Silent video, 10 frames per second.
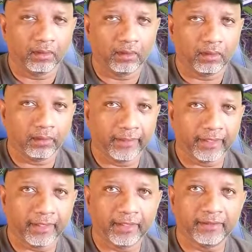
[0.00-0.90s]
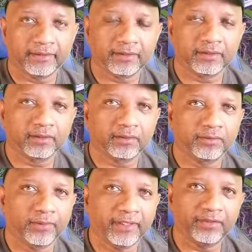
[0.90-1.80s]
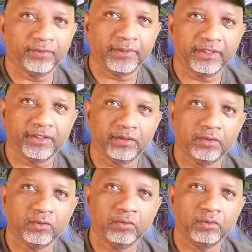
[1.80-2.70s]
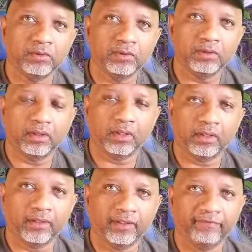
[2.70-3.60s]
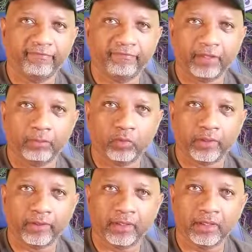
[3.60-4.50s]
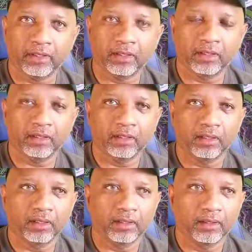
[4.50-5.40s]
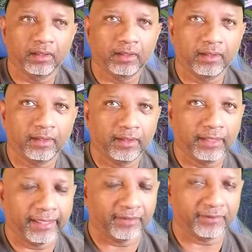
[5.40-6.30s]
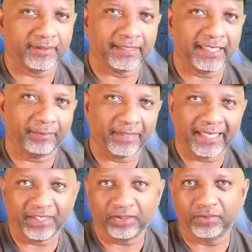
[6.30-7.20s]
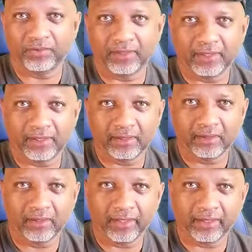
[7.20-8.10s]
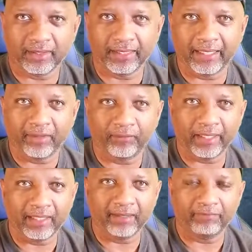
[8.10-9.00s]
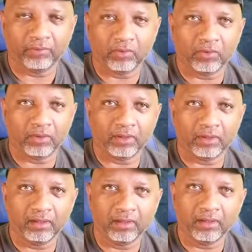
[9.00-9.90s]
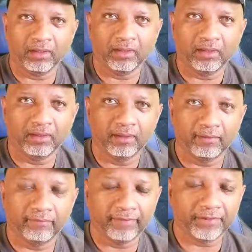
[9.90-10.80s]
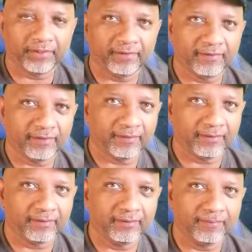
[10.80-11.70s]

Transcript: All right, guys, it's 2022, early February. Now's the time that I usually start getting ready for the fishing season.